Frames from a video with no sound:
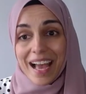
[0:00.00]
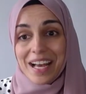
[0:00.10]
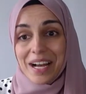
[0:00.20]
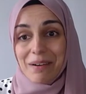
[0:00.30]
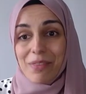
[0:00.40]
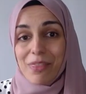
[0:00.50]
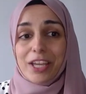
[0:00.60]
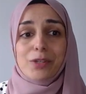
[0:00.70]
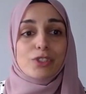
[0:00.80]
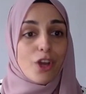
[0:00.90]

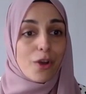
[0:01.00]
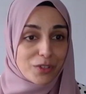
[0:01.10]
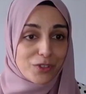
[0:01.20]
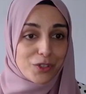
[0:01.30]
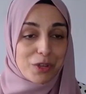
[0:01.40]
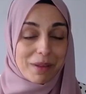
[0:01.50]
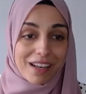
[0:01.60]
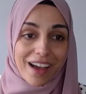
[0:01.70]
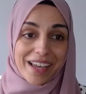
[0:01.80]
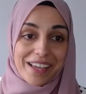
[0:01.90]
Thank you so much for joining me
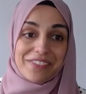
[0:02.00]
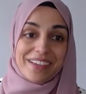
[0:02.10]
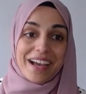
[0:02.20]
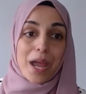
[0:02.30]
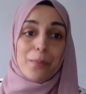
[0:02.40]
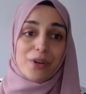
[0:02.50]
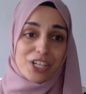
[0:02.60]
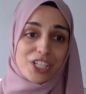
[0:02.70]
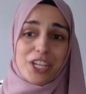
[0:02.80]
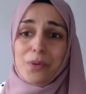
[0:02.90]
live. I
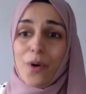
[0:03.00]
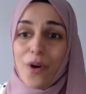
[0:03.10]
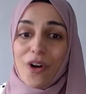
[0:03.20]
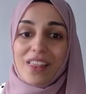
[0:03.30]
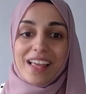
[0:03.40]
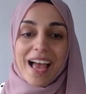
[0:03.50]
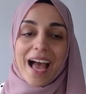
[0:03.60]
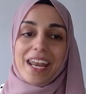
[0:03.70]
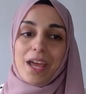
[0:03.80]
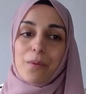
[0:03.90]
appreciate you all,
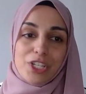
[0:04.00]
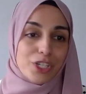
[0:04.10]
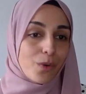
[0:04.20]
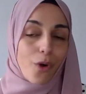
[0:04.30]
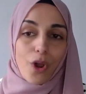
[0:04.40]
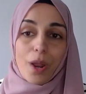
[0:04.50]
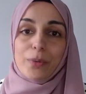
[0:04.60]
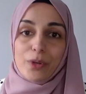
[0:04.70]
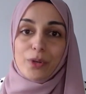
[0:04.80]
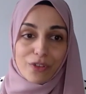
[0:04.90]
and I wish you all a
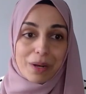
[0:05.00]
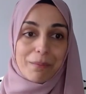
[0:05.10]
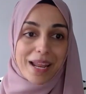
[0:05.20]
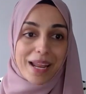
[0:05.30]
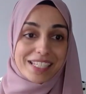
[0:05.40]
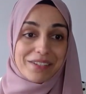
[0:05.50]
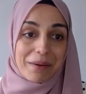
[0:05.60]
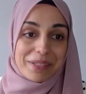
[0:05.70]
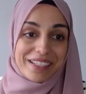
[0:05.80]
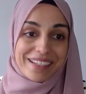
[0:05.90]
beautiful and blessed
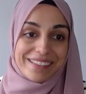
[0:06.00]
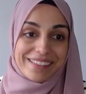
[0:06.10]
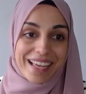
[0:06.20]
Ramadan.